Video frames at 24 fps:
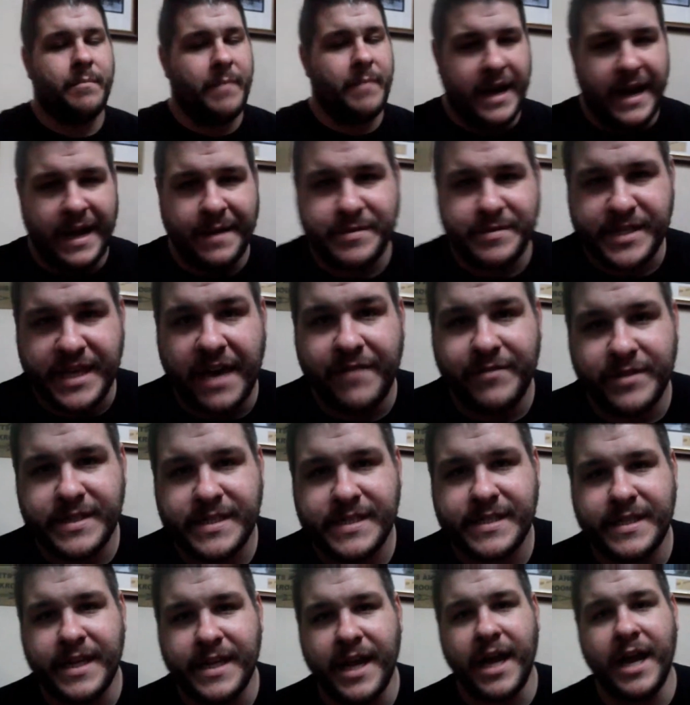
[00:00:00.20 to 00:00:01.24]
My name's
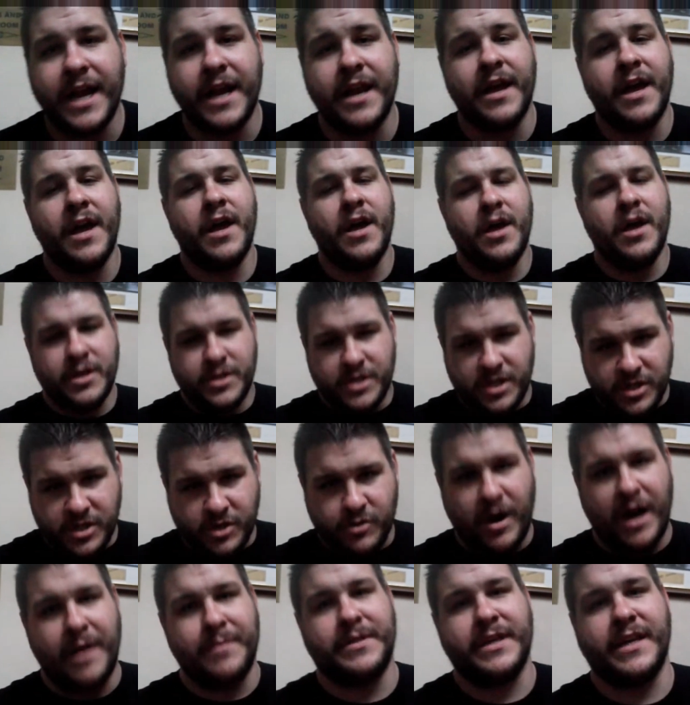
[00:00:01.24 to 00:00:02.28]
Kevin Steed.
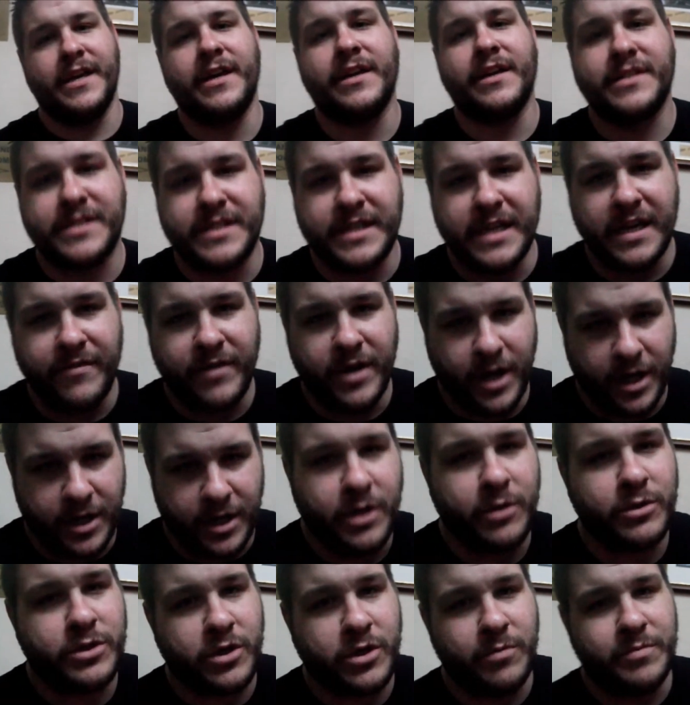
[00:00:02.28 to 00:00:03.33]
Subscribe to Heal
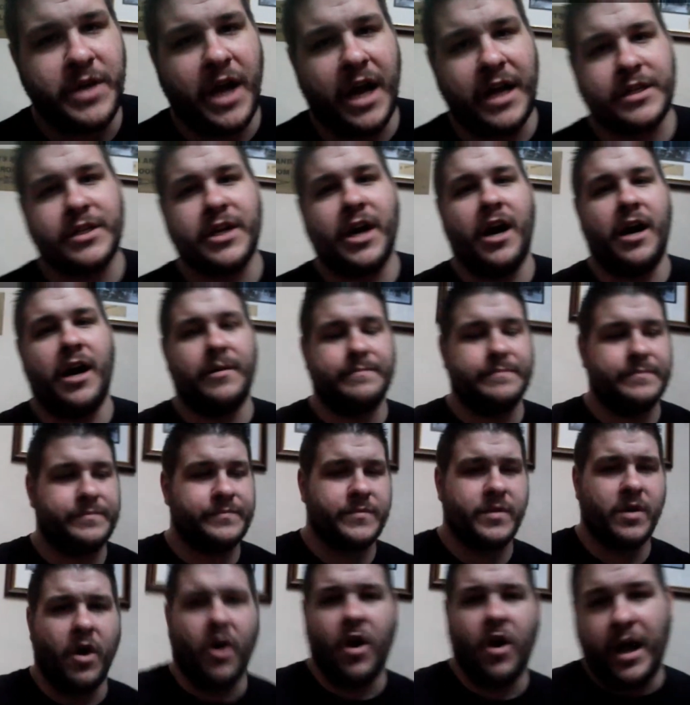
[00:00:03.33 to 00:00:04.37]
Steven on YouTube.com,
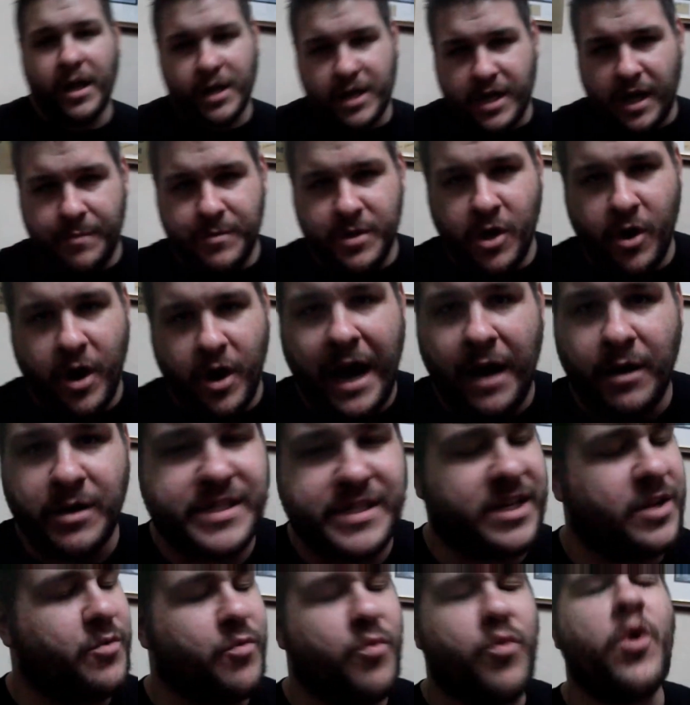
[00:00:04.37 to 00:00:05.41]
or I'll come to your
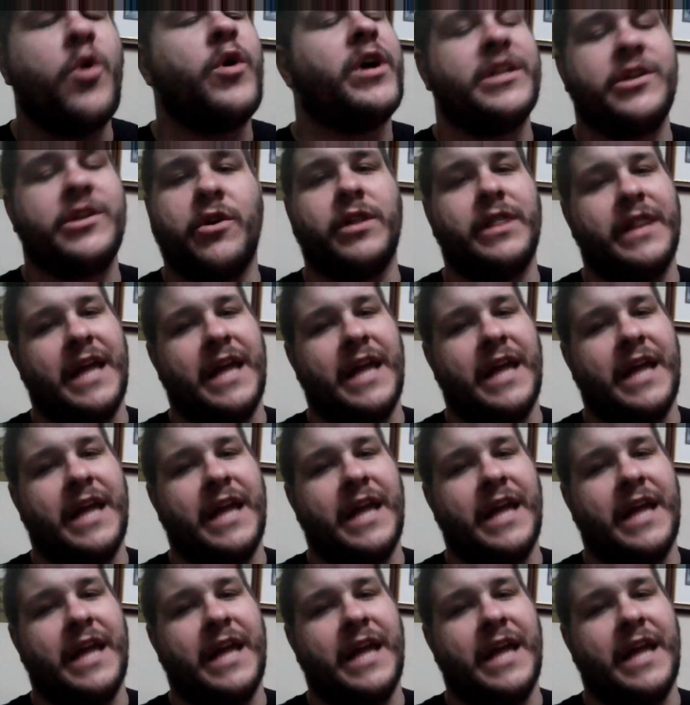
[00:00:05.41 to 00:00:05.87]
house and ruin your